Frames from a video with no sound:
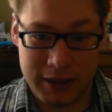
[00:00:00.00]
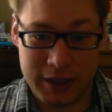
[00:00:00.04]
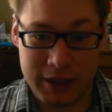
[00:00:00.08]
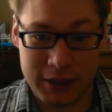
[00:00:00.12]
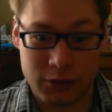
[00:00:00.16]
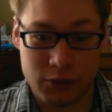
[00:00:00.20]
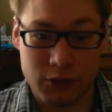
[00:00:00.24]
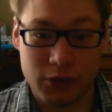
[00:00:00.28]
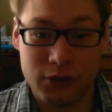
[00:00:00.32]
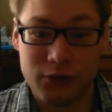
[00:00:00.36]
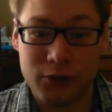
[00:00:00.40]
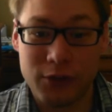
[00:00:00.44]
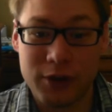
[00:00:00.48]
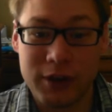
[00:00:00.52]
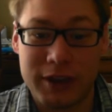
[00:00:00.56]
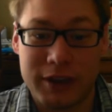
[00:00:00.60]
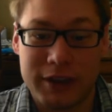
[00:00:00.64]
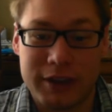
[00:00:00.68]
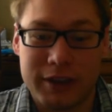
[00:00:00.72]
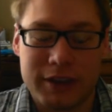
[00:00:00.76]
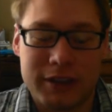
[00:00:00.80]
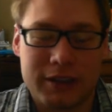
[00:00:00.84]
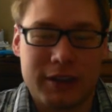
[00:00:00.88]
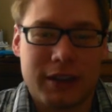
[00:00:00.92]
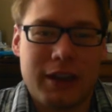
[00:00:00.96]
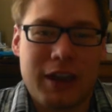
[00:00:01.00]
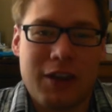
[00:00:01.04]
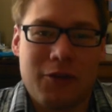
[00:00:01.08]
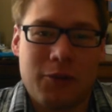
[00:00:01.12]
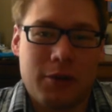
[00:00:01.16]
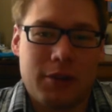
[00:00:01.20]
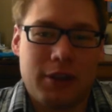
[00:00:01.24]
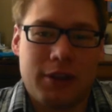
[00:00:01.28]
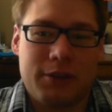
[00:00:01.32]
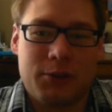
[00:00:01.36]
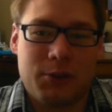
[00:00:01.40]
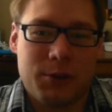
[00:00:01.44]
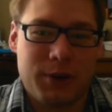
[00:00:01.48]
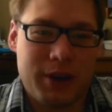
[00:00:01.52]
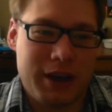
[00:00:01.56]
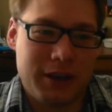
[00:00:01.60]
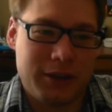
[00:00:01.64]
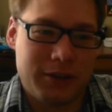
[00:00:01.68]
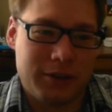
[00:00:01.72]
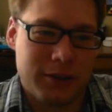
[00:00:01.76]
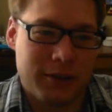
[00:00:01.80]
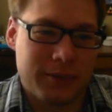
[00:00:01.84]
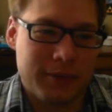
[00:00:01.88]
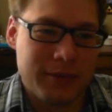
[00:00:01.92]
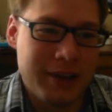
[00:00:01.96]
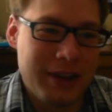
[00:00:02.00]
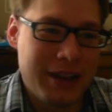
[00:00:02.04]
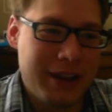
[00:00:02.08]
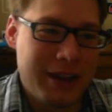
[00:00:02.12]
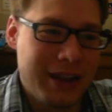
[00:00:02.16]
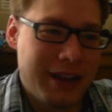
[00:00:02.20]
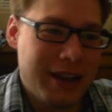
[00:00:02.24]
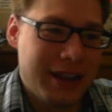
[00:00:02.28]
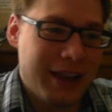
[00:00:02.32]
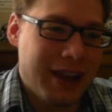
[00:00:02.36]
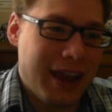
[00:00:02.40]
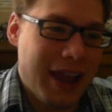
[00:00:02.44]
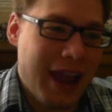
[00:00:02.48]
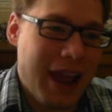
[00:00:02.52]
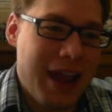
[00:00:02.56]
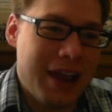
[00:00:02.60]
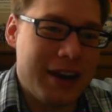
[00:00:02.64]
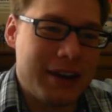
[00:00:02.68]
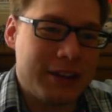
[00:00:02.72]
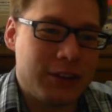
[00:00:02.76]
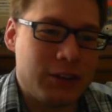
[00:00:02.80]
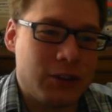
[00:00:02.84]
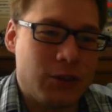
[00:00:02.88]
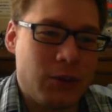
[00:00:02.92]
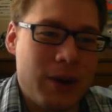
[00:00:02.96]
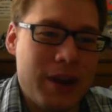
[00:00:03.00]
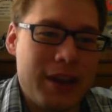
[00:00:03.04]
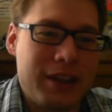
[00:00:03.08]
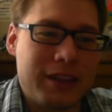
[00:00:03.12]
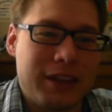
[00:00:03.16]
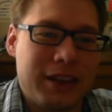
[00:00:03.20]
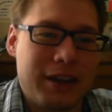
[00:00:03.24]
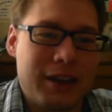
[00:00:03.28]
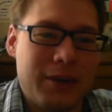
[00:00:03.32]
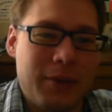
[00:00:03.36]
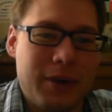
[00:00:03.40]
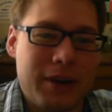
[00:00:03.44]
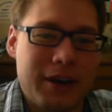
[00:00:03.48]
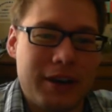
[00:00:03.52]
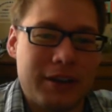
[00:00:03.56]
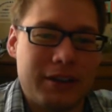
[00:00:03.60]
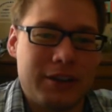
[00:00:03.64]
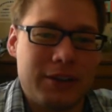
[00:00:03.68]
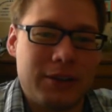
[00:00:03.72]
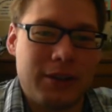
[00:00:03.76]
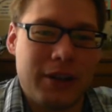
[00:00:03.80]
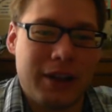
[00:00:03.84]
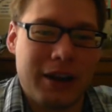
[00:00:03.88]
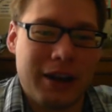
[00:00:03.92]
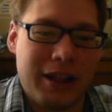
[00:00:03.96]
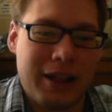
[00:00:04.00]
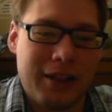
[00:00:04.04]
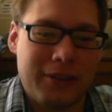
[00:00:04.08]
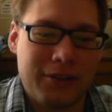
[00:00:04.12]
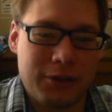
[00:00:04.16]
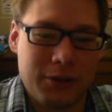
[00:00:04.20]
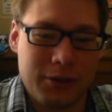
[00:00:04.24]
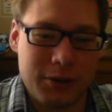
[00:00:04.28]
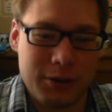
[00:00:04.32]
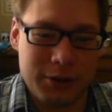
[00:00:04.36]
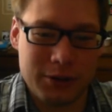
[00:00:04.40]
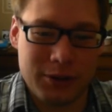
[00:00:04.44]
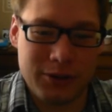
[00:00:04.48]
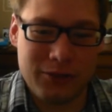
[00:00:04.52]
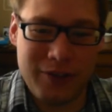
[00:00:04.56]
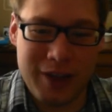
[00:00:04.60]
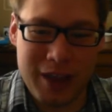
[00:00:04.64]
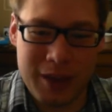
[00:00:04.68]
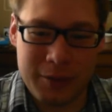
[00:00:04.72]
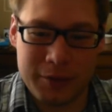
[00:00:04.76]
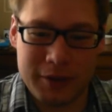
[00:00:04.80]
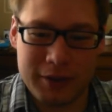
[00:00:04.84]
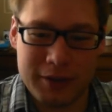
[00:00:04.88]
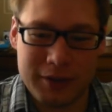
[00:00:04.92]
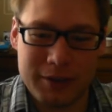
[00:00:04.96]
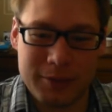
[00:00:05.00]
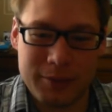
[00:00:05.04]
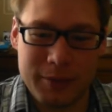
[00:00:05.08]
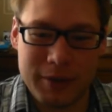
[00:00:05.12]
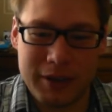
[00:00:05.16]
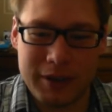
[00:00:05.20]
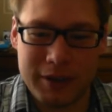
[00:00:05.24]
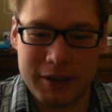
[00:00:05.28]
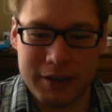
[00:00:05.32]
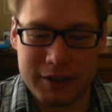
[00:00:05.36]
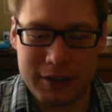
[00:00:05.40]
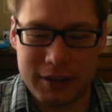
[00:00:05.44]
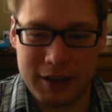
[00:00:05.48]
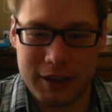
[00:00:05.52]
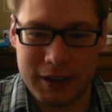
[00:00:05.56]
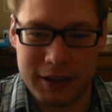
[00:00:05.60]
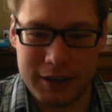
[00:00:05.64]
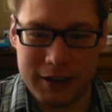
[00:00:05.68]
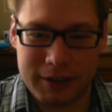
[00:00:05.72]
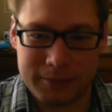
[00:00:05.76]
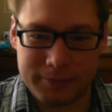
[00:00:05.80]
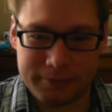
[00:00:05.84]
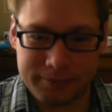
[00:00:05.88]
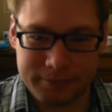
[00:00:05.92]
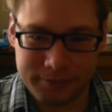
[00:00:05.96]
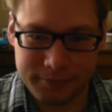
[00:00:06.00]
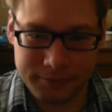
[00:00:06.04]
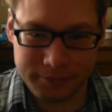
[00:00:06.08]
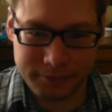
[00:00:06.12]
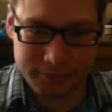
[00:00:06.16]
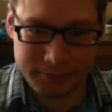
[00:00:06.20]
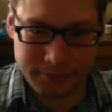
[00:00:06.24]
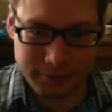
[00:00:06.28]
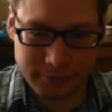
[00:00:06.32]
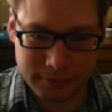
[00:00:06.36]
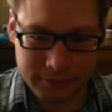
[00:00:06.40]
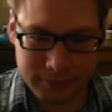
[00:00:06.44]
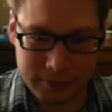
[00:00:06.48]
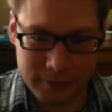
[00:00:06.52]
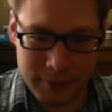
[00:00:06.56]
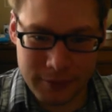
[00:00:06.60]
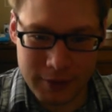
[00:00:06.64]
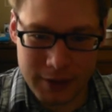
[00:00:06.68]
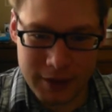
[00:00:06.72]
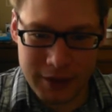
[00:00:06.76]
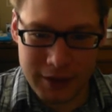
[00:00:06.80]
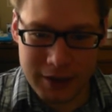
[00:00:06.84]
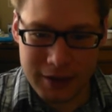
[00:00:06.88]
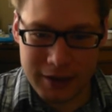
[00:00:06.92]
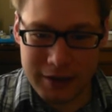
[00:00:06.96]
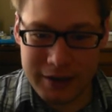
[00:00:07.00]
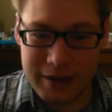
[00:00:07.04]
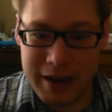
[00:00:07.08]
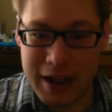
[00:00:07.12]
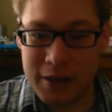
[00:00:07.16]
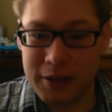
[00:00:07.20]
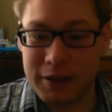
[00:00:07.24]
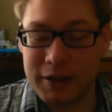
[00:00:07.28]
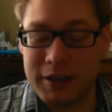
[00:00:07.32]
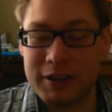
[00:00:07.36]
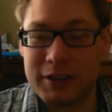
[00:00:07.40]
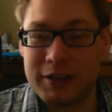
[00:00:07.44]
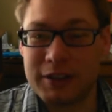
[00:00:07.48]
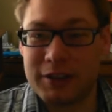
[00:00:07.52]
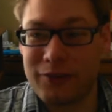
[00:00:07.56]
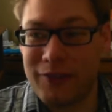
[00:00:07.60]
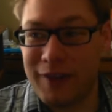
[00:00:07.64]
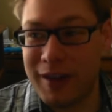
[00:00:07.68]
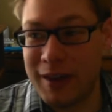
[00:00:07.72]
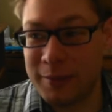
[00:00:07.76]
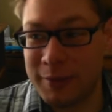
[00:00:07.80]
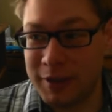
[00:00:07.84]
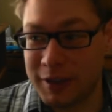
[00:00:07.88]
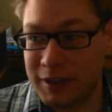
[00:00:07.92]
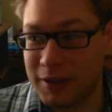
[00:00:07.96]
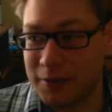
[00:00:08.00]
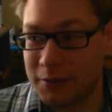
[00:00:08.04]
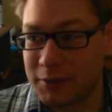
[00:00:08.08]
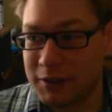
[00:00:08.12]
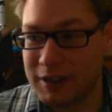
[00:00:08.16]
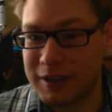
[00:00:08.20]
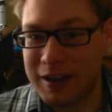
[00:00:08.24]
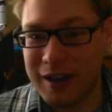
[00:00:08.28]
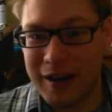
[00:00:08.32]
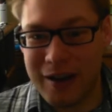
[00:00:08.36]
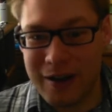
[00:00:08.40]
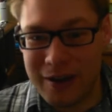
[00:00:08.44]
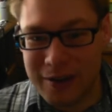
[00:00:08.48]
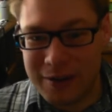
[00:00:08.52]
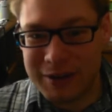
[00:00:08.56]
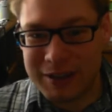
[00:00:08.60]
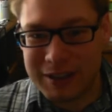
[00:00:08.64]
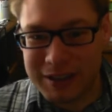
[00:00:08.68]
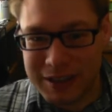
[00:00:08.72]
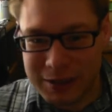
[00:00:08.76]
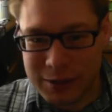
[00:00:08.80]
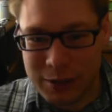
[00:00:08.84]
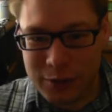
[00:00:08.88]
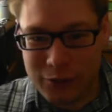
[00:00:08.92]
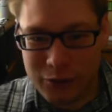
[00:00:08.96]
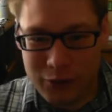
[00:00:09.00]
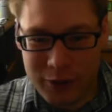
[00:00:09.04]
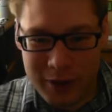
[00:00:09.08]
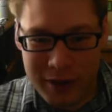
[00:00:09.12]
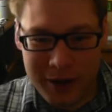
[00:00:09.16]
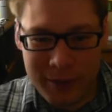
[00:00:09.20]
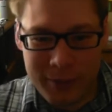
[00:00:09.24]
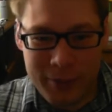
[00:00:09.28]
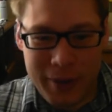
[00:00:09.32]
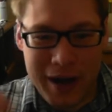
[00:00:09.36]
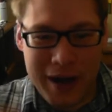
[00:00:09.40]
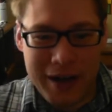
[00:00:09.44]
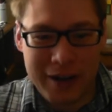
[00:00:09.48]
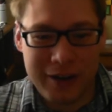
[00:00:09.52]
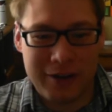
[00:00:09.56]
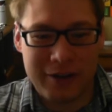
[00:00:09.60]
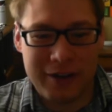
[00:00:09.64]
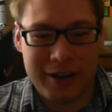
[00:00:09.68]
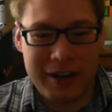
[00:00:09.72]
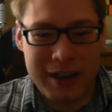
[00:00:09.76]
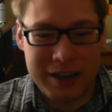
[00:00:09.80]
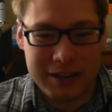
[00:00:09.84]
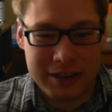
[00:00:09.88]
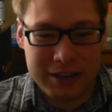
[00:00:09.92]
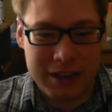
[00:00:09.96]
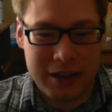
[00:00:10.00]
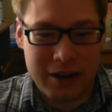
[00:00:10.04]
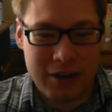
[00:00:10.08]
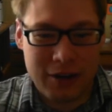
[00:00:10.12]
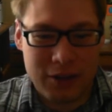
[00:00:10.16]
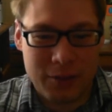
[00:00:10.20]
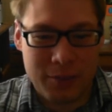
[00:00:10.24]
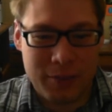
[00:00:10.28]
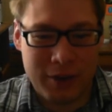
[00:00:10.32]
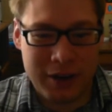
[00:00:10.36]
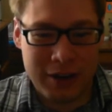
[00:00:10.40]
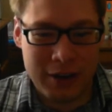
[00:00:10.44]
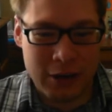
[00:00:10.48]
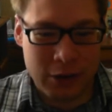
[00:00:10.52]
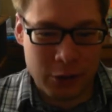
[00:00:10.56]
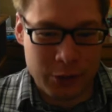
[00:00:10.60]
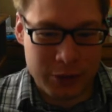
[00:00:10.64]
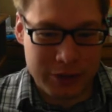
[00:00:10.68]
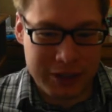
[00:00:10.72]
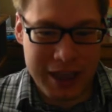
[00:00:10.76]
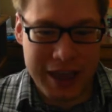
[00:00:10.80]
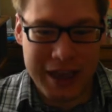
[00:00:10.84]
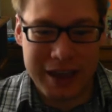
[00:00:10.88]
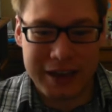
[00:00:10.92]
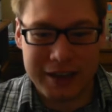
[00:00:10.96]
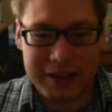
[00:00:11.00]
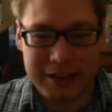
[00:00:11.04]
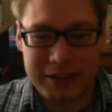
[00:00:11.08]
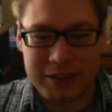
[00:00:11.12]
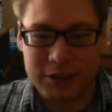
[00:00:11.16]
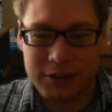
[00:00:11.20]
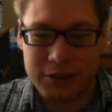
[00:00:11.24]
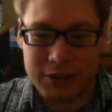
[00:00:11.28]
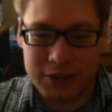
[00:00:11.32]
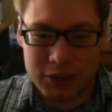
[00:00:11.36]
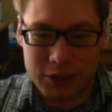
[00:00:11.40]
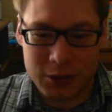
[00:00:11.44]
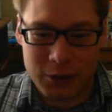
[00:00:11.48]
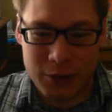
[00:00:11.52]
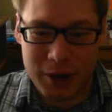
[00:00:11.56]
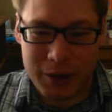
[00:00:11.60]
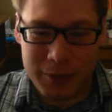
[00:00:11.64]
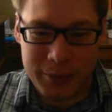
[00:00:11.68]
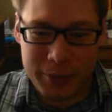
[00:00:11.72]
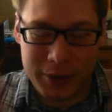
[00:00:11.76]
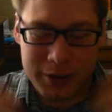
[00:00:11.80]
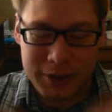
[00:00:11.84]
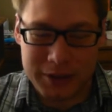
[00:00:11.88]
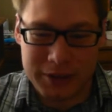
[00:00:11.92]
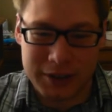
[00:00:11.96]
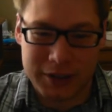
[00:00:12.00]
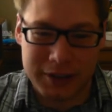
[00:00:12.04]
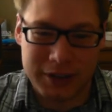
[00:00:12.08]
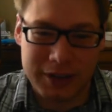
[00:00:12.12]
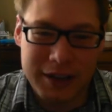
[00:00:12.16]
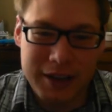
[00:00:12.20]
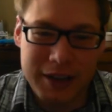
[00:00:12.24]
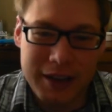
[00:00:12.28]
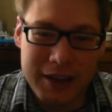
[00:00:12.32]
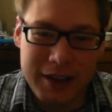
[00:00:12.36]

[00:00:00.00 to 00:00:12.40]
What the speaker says: to the kids for free because like everybody loves free ice cream. And it's great that he waited to do that after he was famous because like now that he's famous, everyone's like, oh, it's the dude from Harry Potter and he hasn't let all the money go to his head. He's still such a great person.